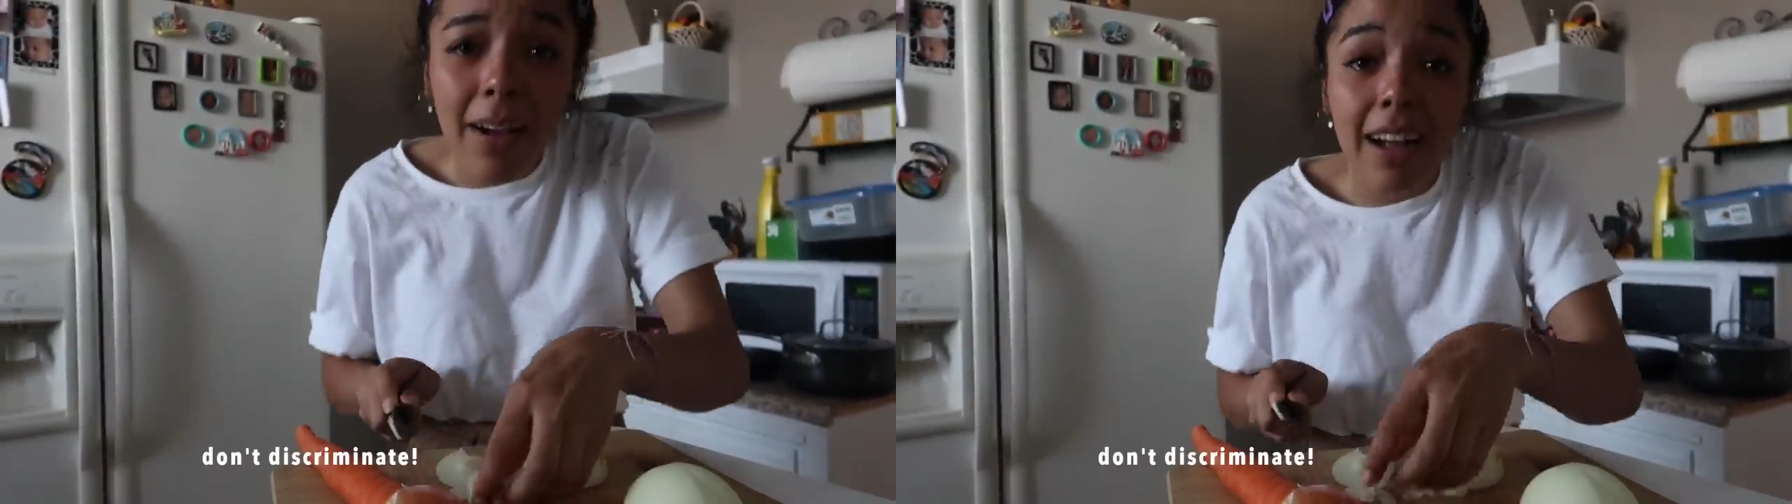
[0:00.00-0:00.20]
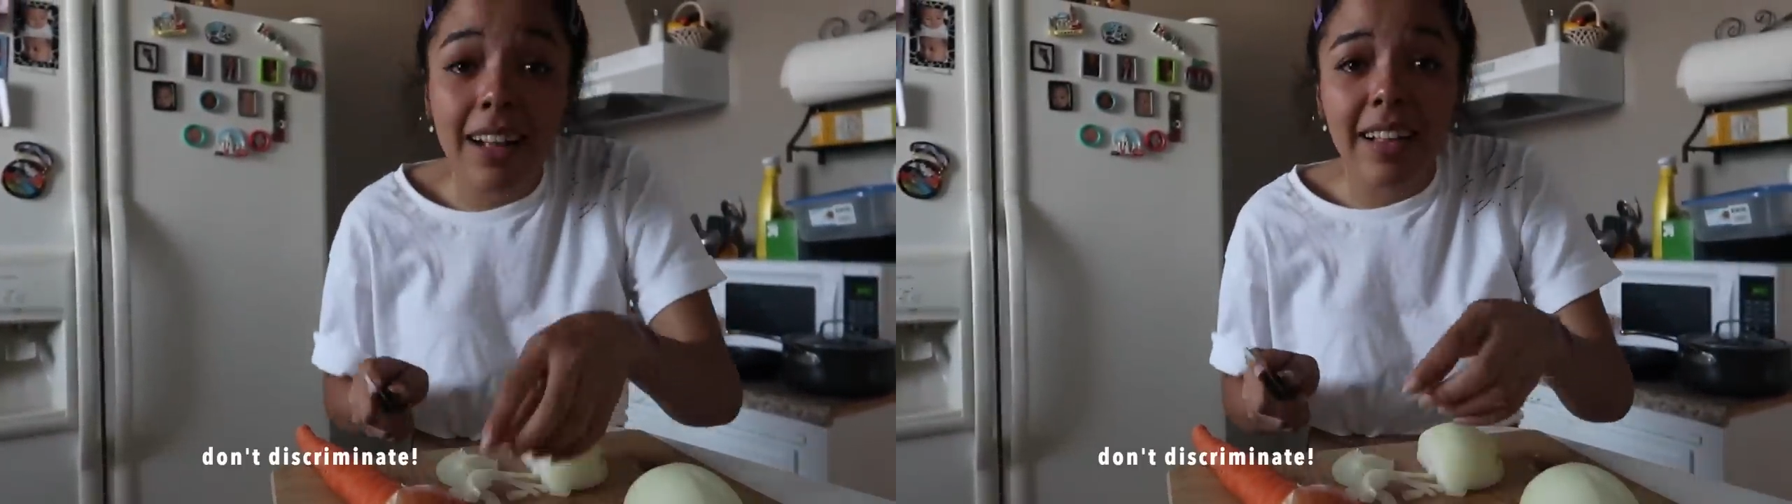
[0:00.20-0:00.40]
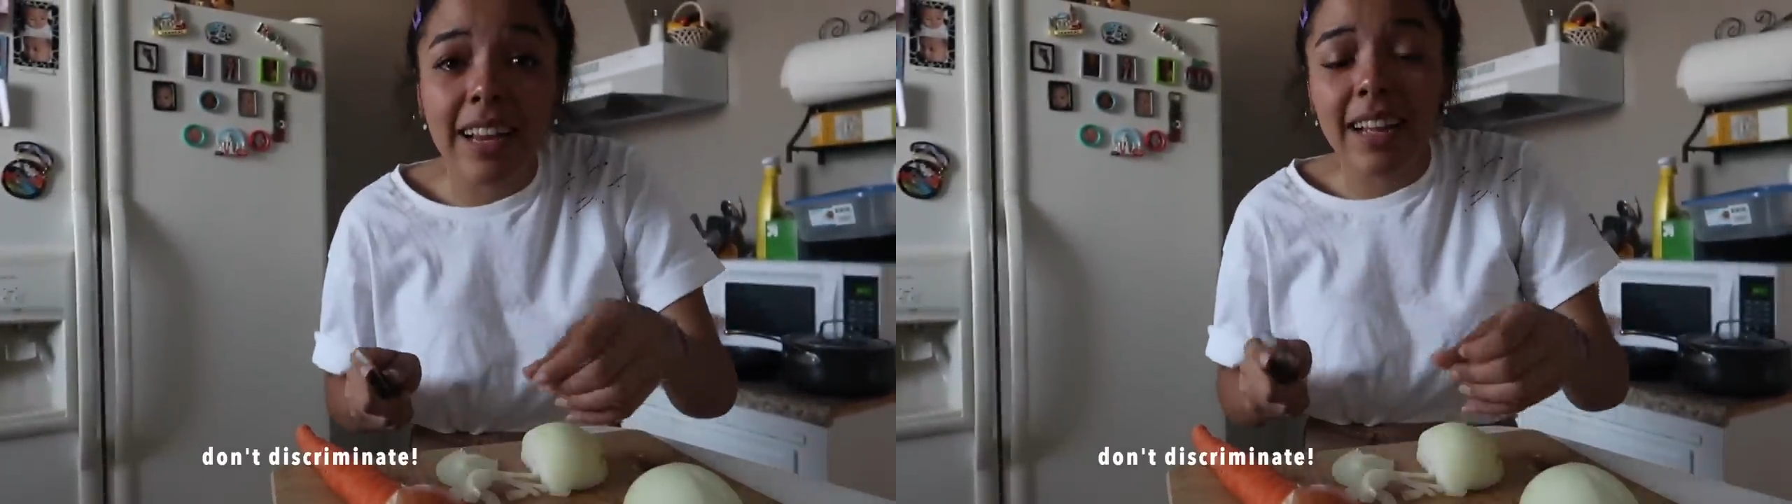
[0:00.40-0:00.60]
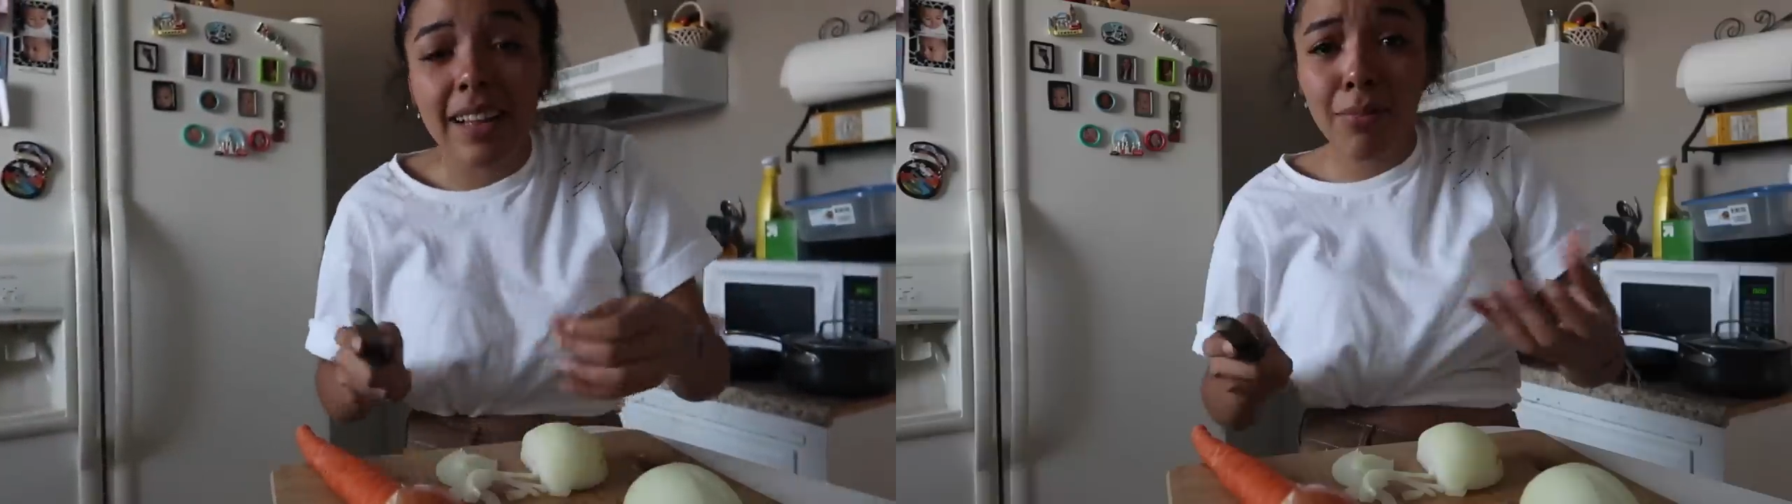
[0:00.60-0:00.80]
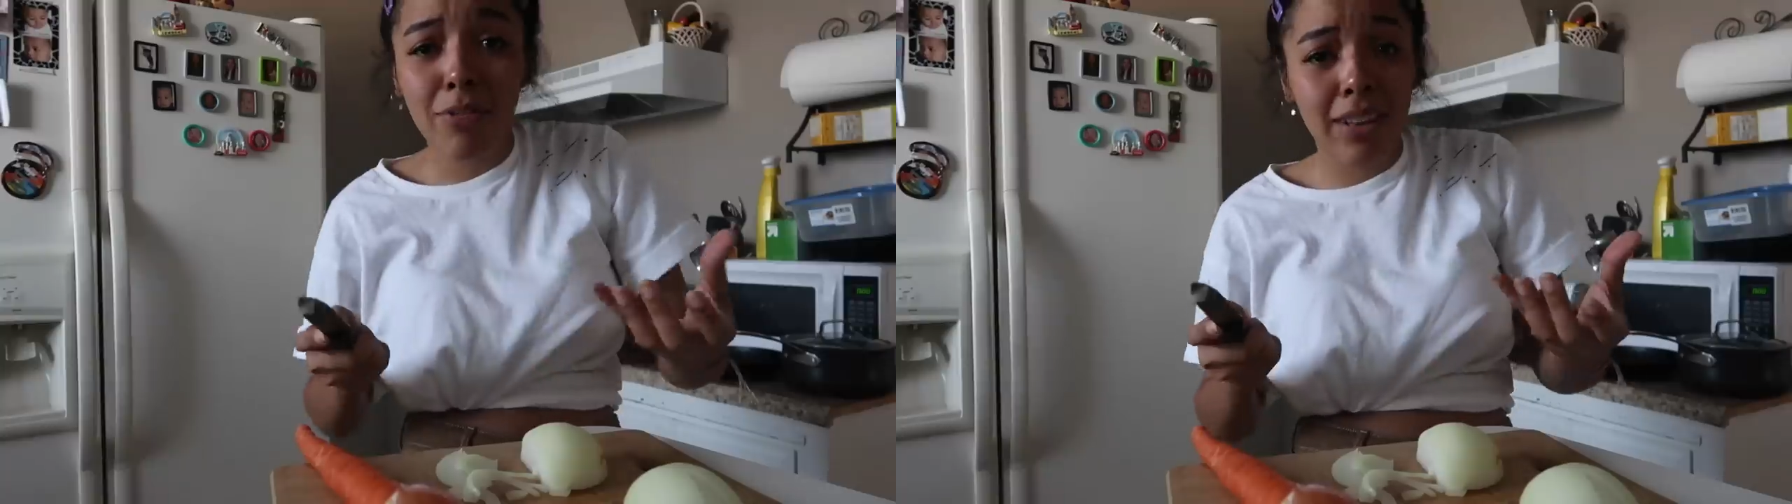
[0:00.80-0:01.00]
out ugly,
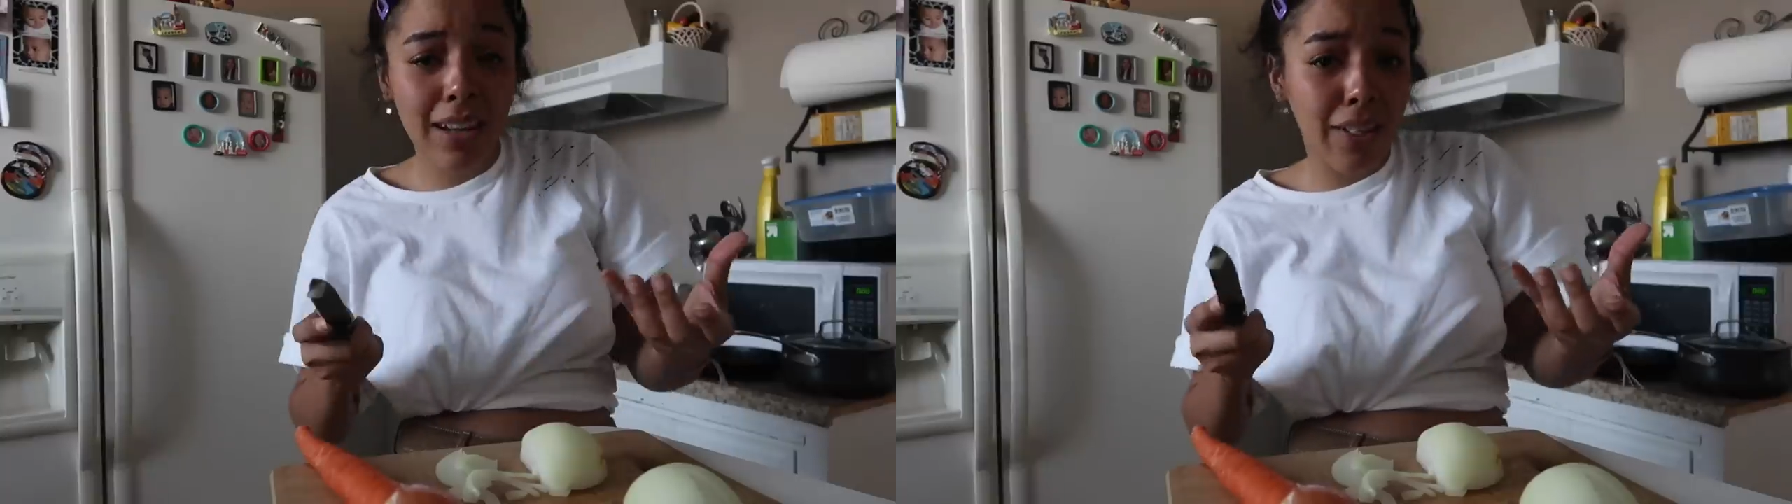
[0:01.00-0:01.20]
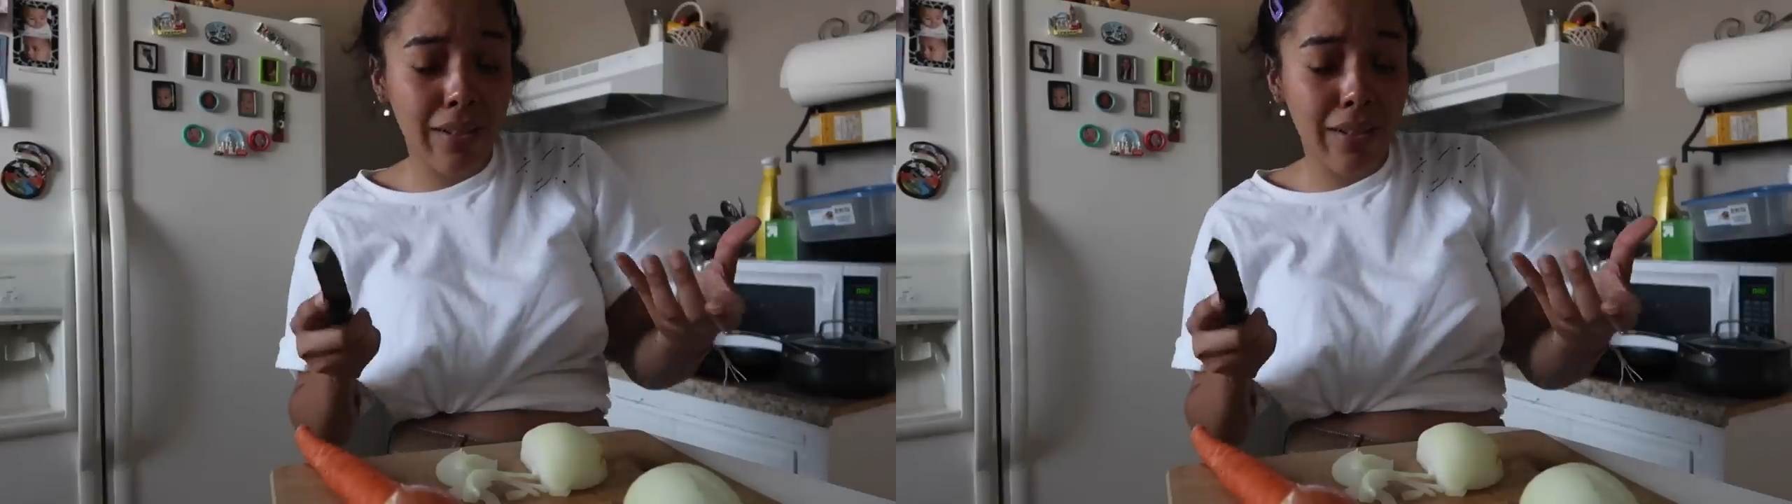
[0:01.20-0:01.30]
because I'm just gonna